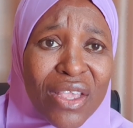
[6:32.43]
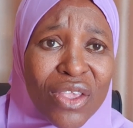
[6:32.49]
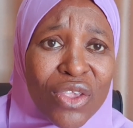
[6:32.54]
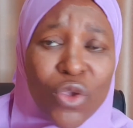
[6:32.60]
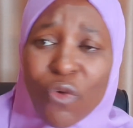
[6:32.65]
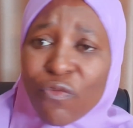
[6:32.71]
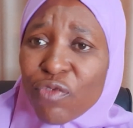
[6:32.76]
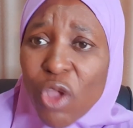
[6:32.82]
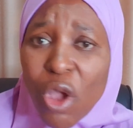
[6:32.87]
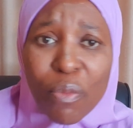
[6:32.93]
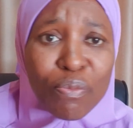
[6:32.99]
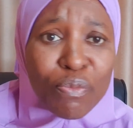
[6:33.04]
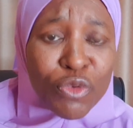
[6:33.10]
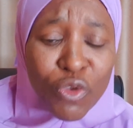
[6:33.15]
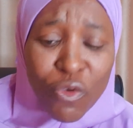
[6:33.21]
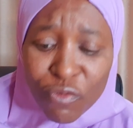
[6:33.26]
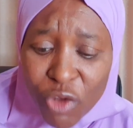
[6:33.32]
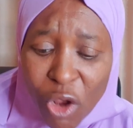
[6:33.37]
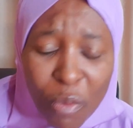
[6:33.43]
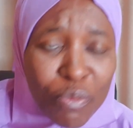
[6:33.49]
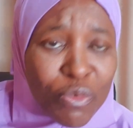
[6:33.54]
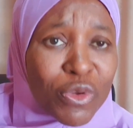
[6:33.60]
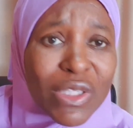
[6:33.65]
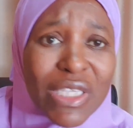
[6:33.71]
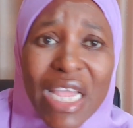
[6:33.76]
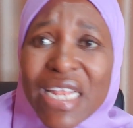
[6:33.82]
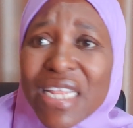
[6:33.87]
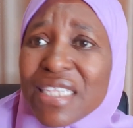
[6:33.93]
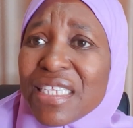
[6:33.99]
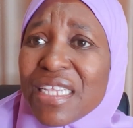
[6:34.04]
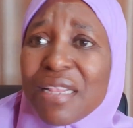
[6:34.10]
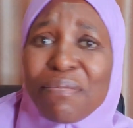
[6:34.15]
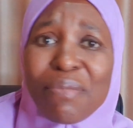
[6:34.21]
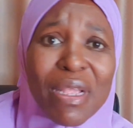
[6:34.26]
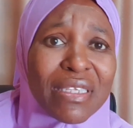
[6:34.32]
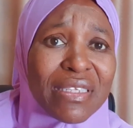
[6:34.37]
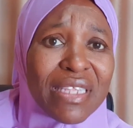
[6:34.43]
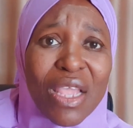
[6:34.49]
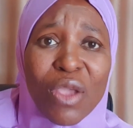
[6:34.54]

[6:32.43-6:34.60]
You've not put anything in place.